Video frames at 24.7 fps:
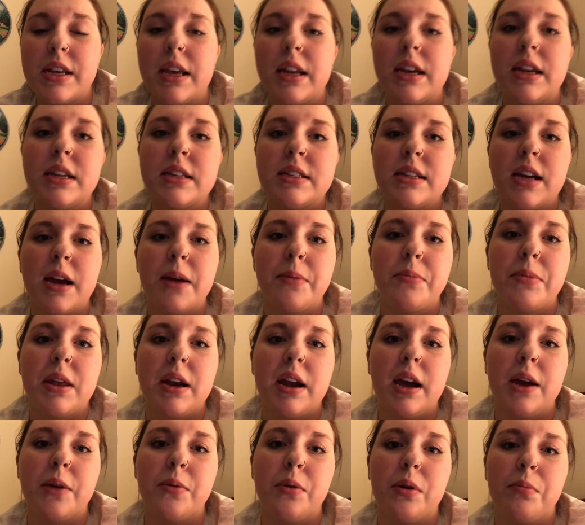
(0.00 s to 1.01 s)
Anytime
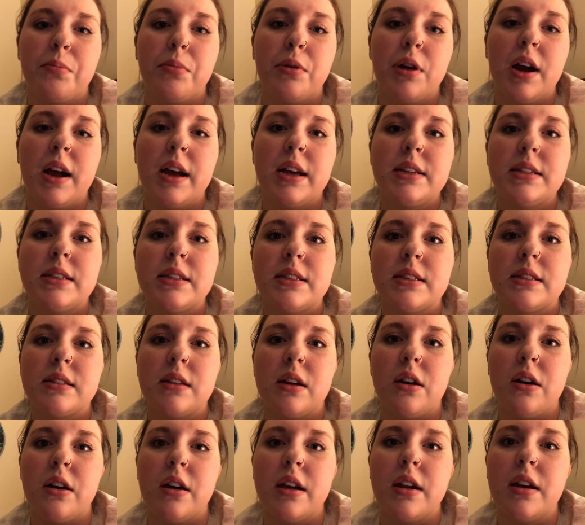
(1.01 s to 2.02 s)
that I would press
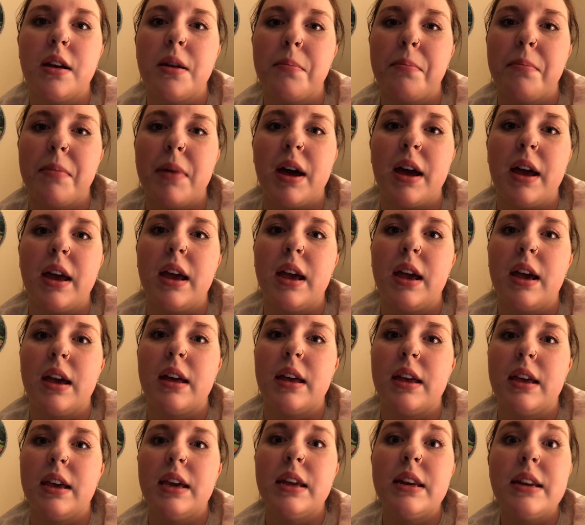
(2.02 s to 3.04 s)
on my
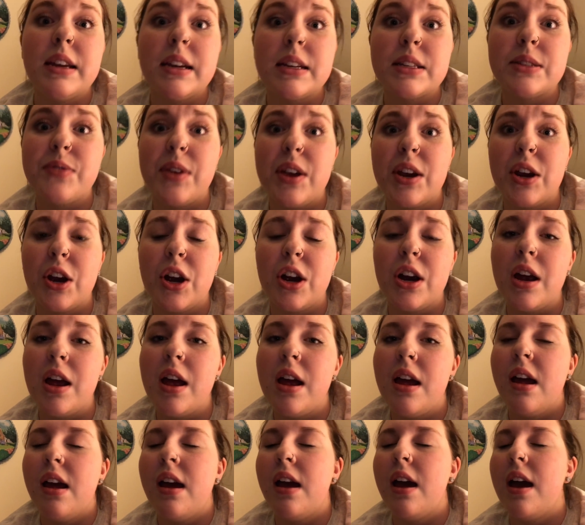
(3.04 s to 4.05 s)
index finger,
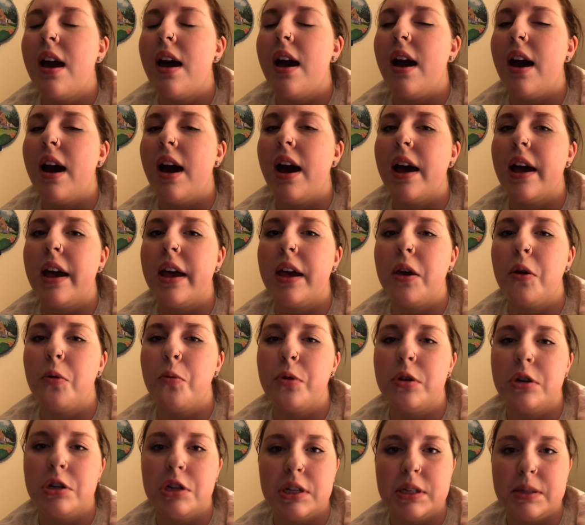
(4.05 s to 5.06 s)
I
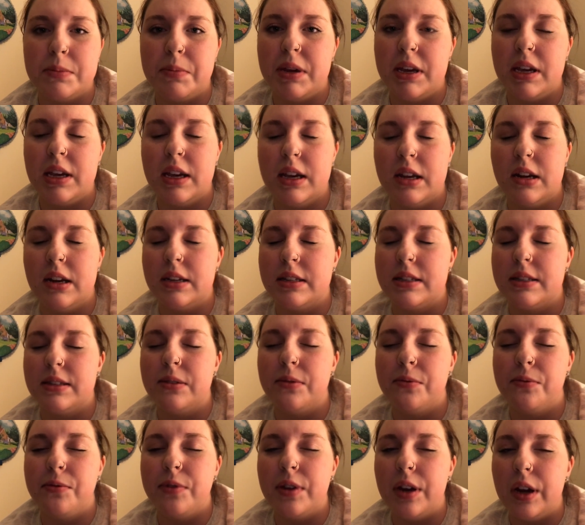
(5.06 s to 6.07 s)
would just be in a
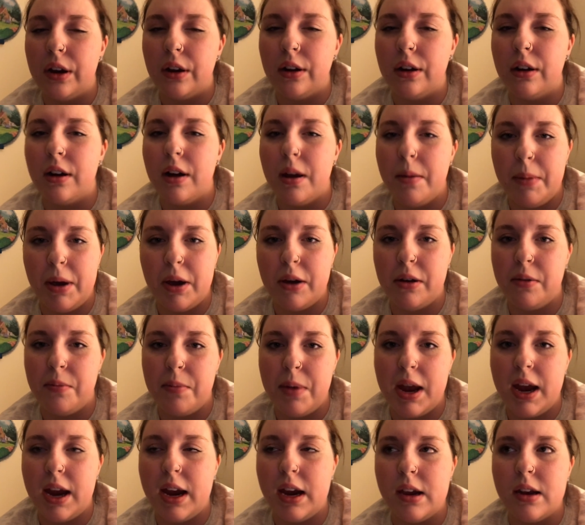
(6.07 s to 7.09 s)
severe amount of
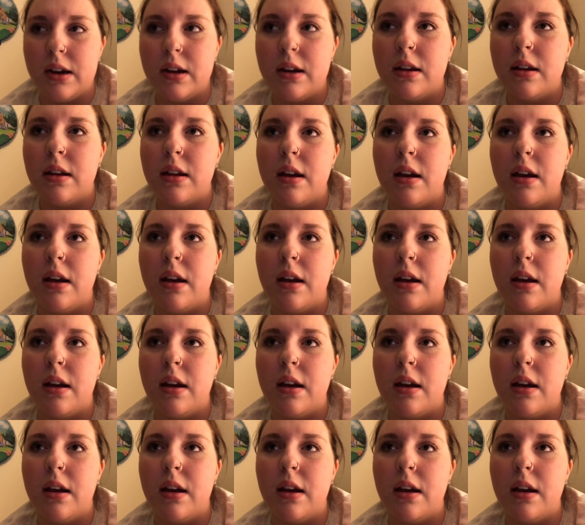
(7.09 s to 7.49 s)
pain.